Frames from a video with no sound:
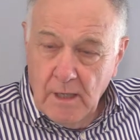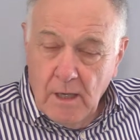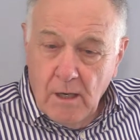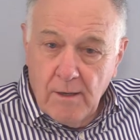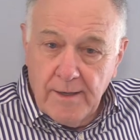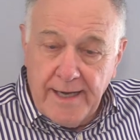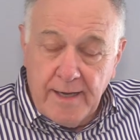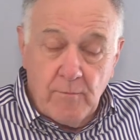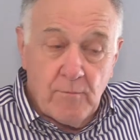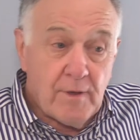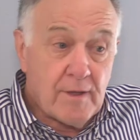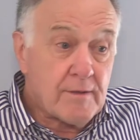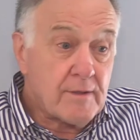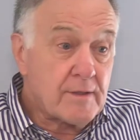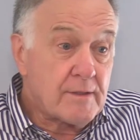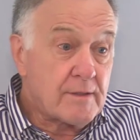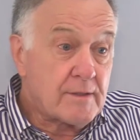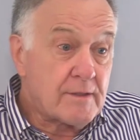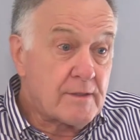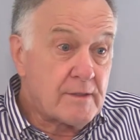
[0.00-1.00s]
Okay, well,
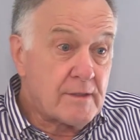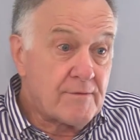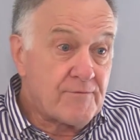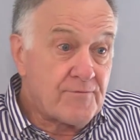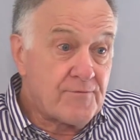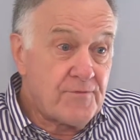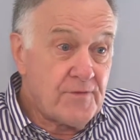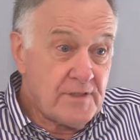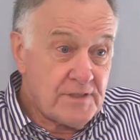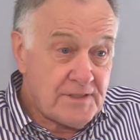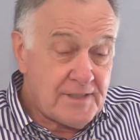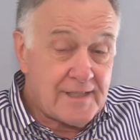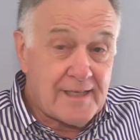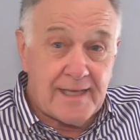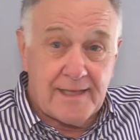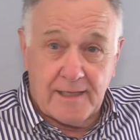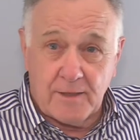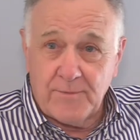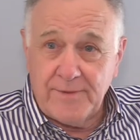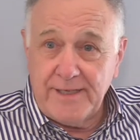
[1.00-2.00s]
the first thing I
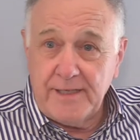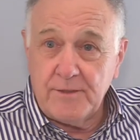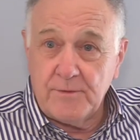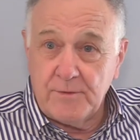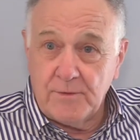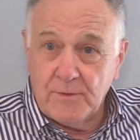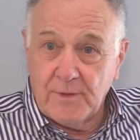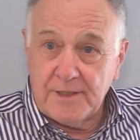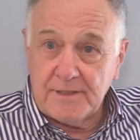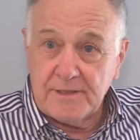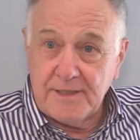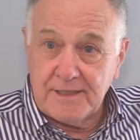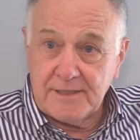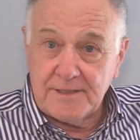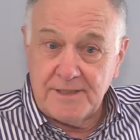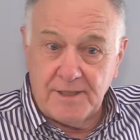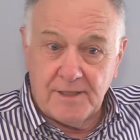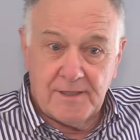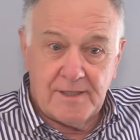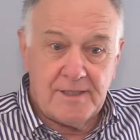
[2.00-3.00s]
think we need to address next
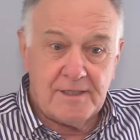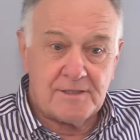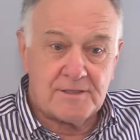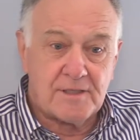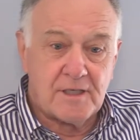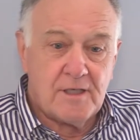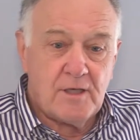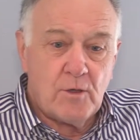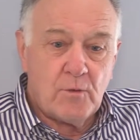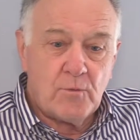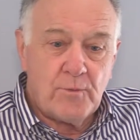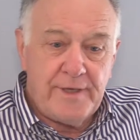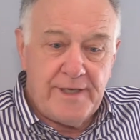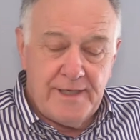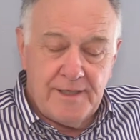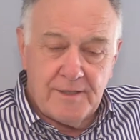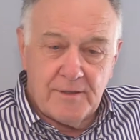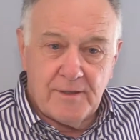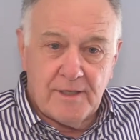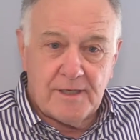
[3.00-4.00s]
year is we
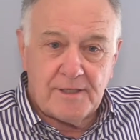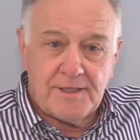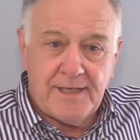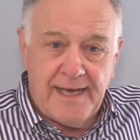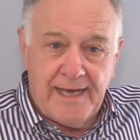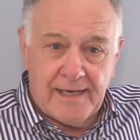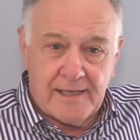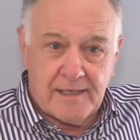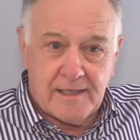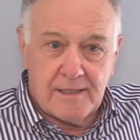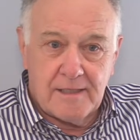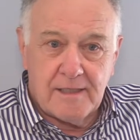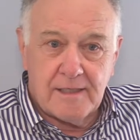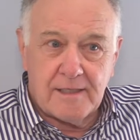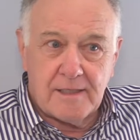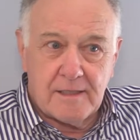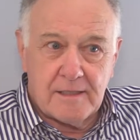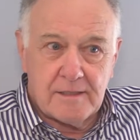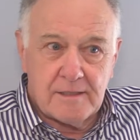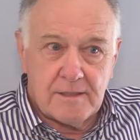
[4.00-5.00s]
need
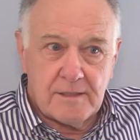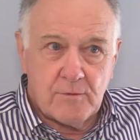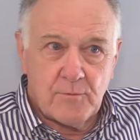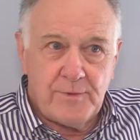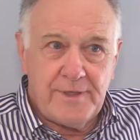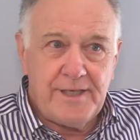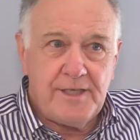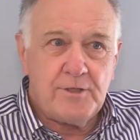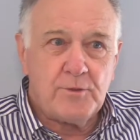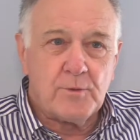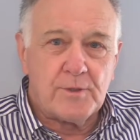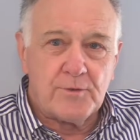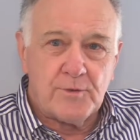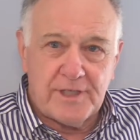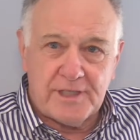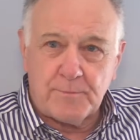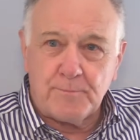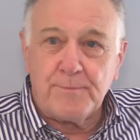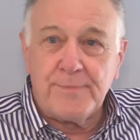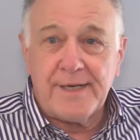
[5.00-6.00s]
to
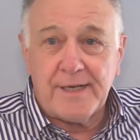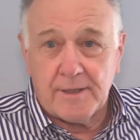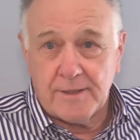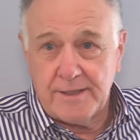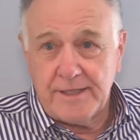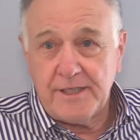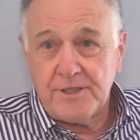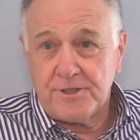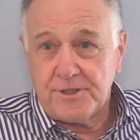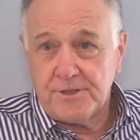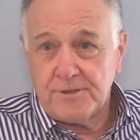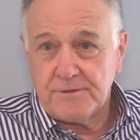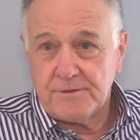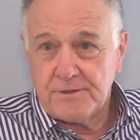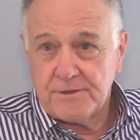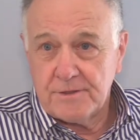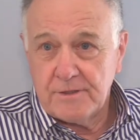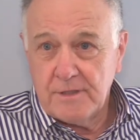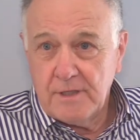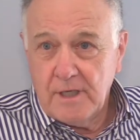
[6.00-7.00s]
address bigger
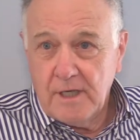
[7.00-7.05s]
issues.